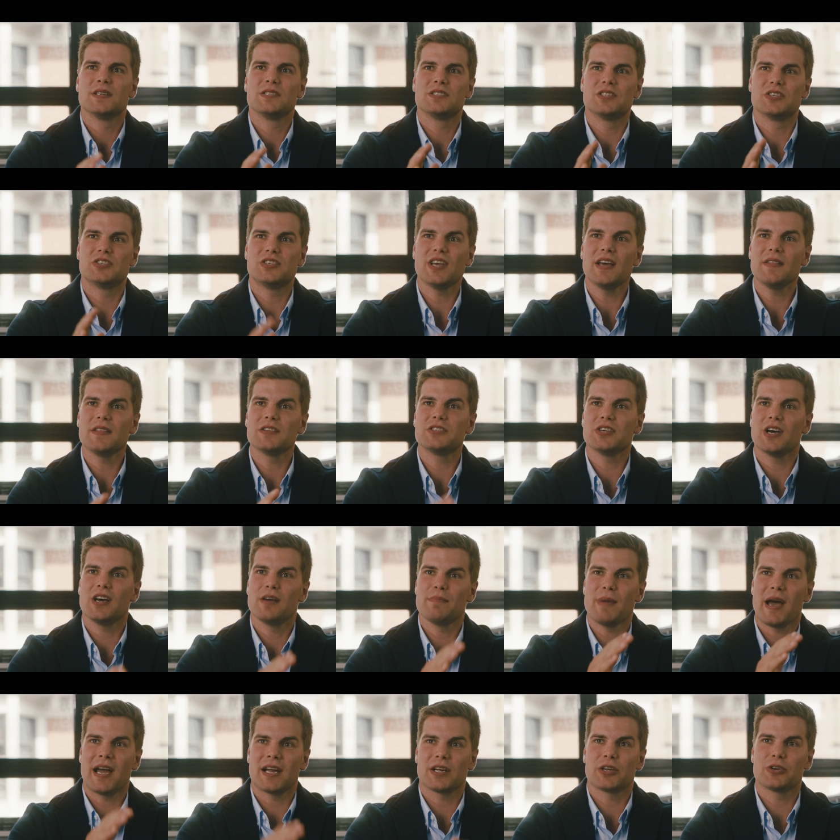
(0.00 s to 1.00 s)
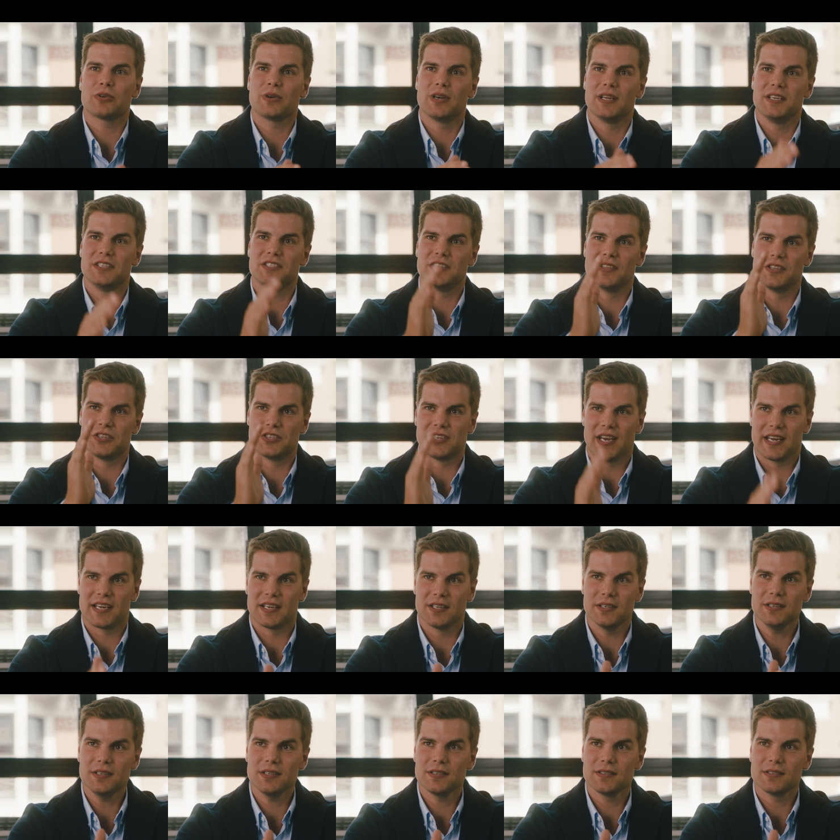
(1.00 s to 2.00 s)
To set the time accurately to the
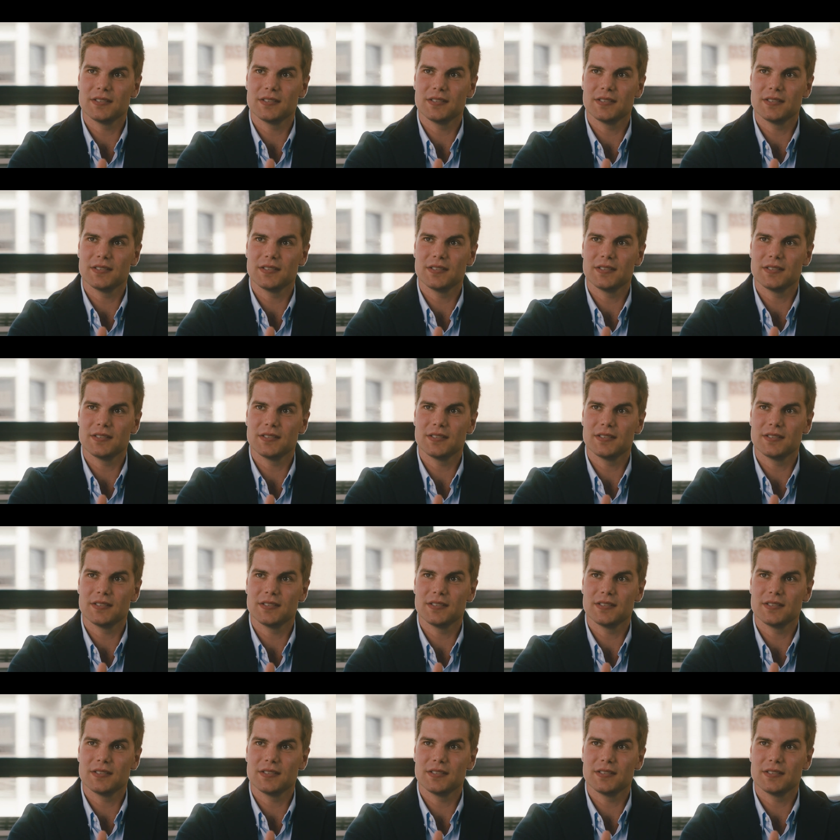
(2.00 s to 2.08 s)
second,